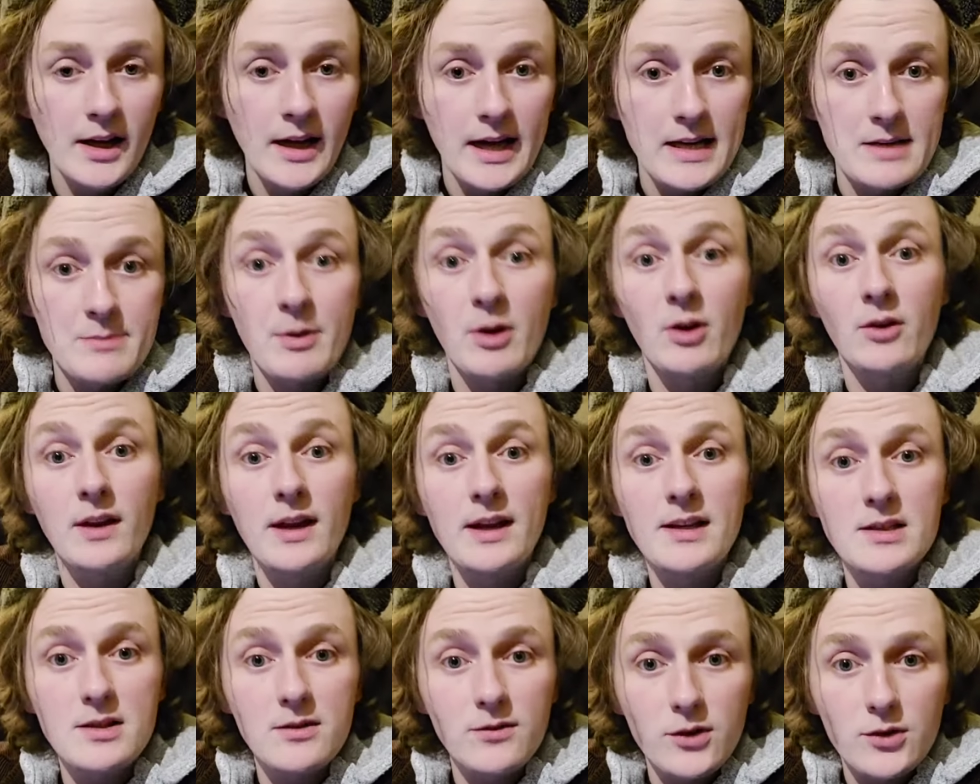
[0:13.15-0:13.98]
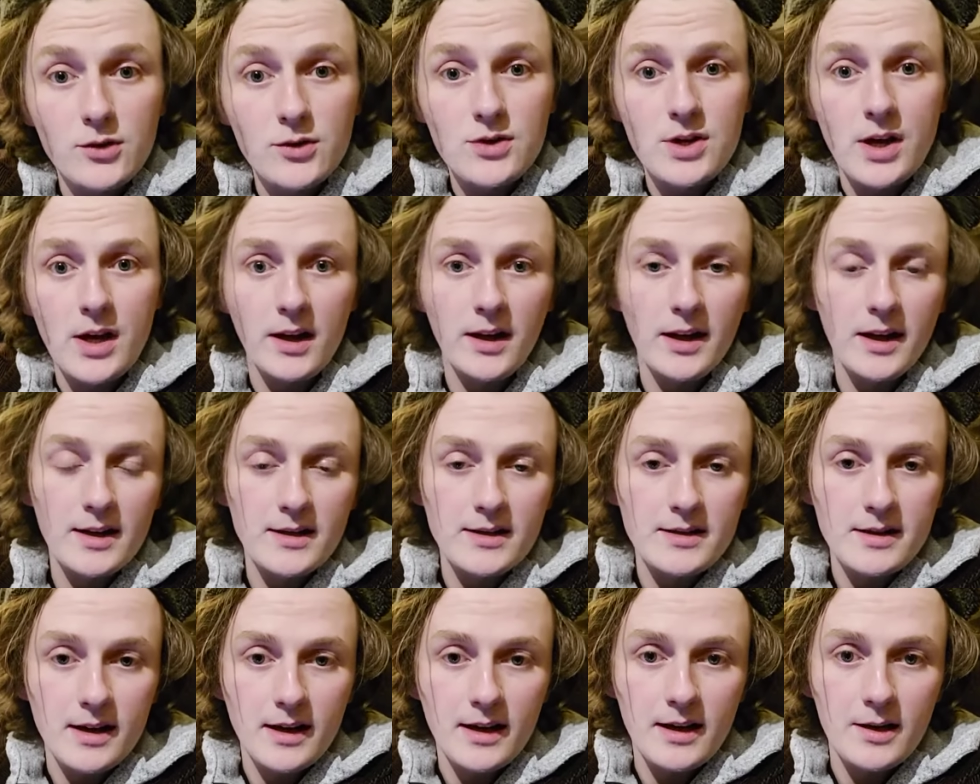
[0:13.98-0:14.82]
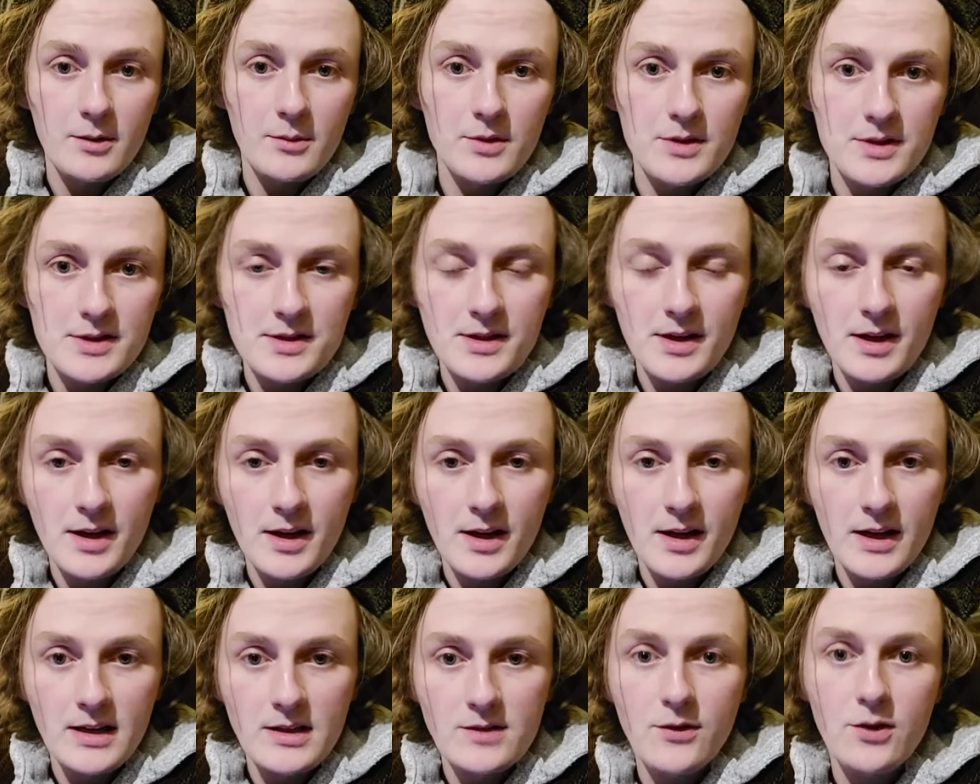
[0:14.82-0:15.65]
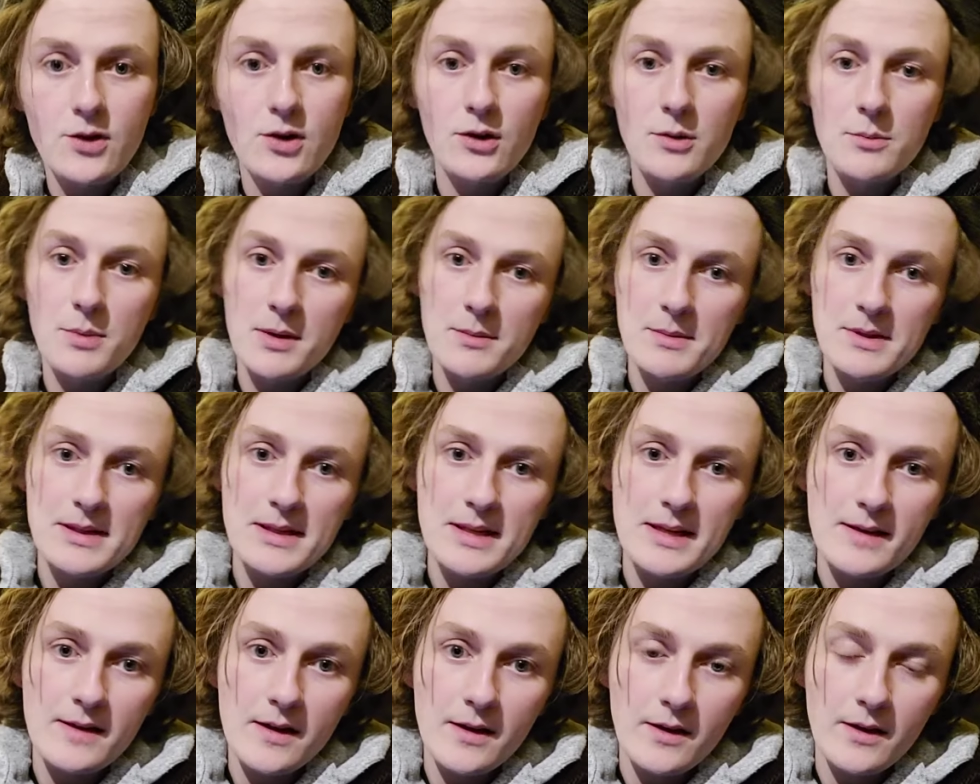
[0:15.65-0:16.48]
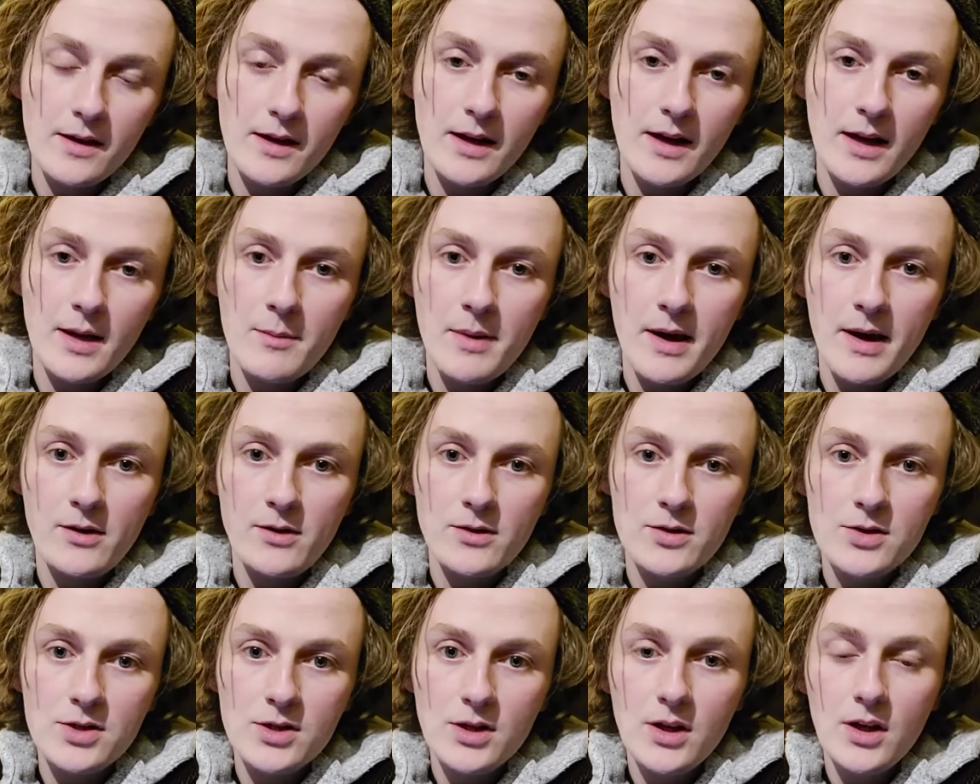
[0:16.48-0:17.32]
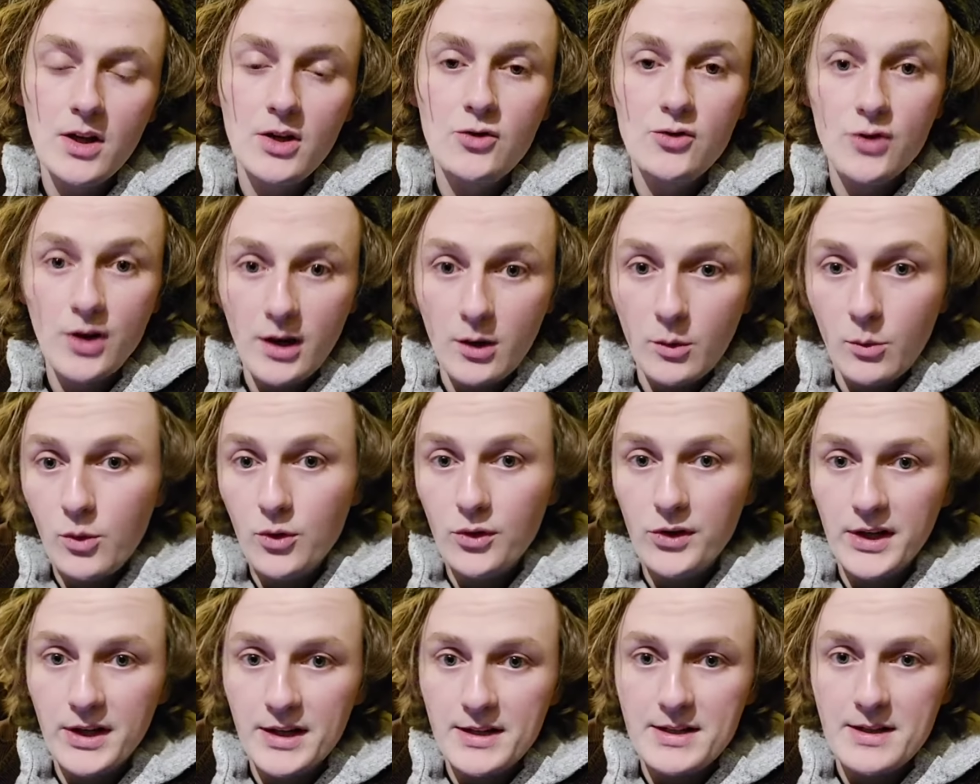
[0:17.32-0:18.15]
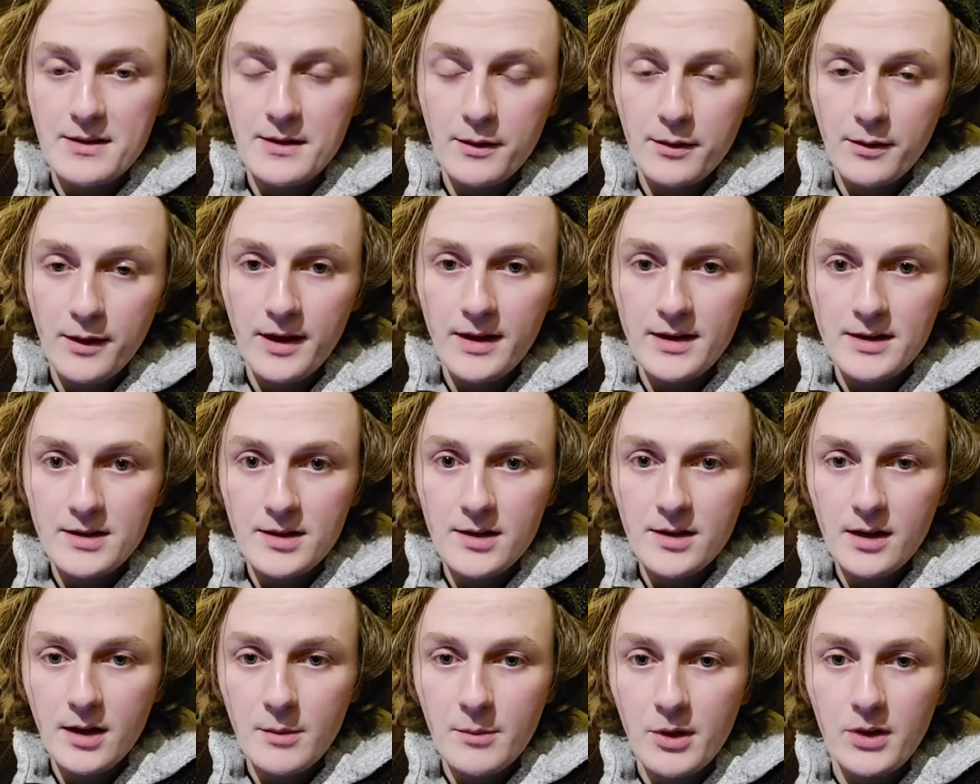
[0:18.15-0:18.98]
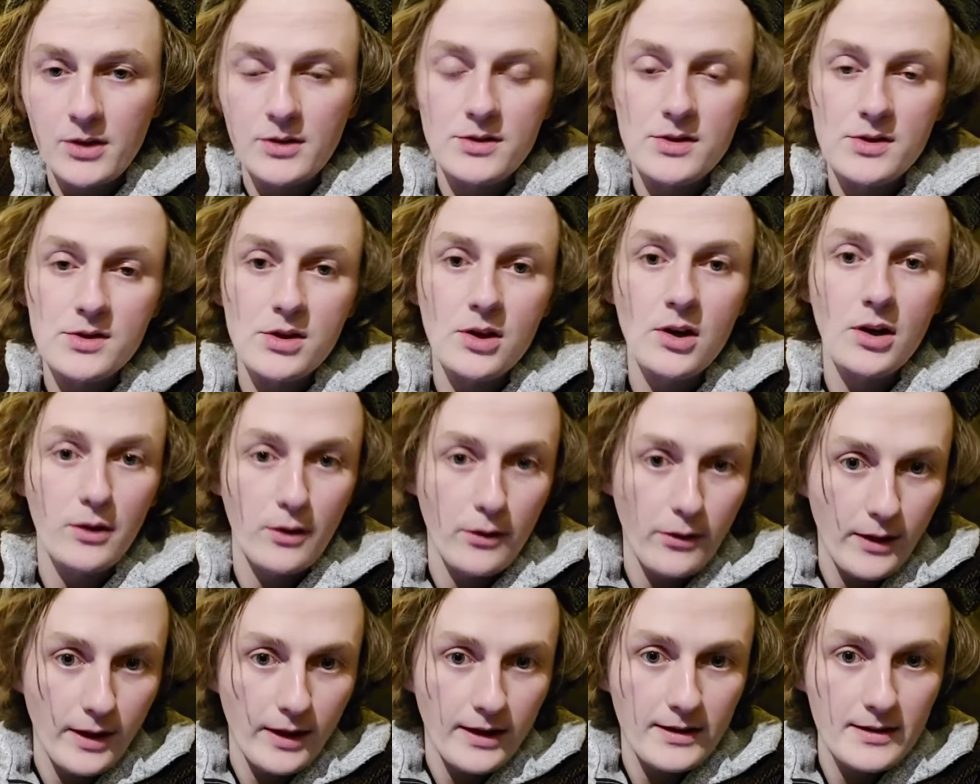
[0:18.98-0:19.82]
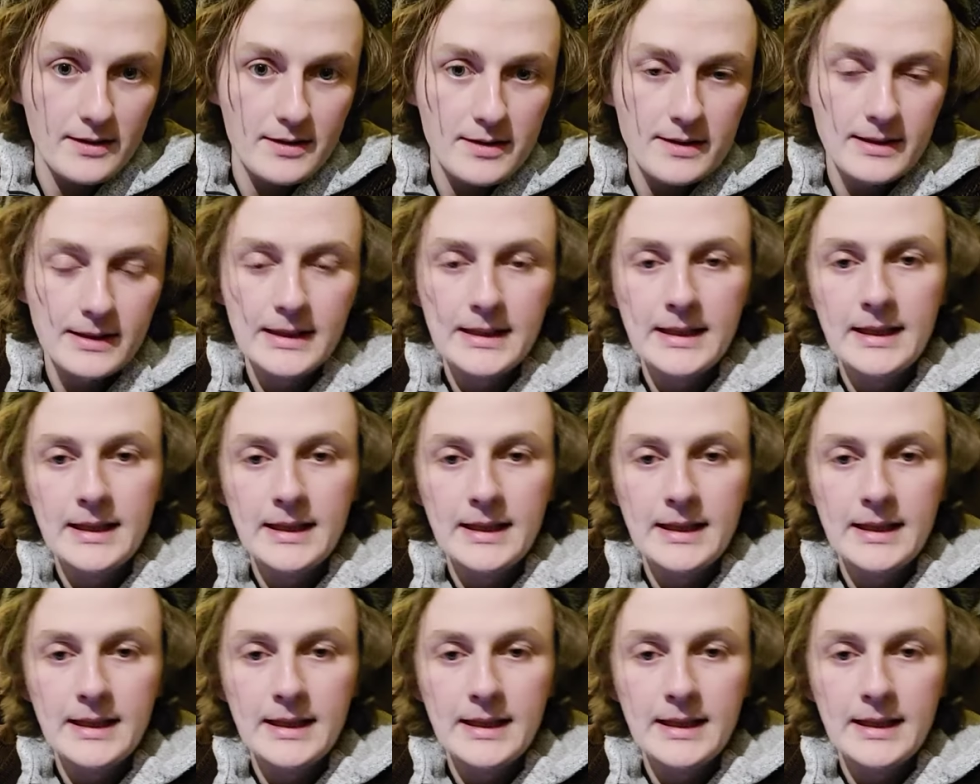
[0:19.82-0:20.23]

has been on the interview circuit, and he was interviewed on the BBC the other day about trigger warnings in the theatre, amongst other things.